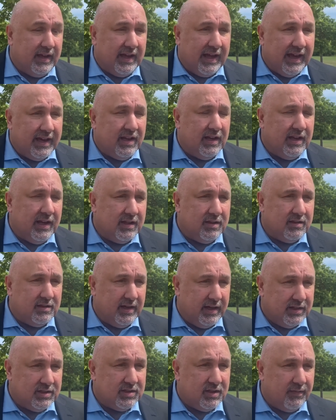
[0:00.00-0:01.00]
I can add
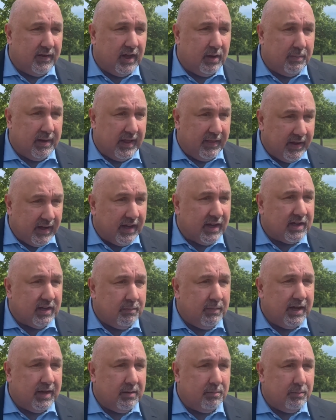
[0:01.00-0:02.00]
to his development. I think I can
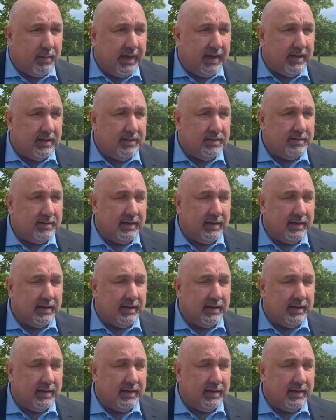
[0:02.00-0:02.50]
make him better.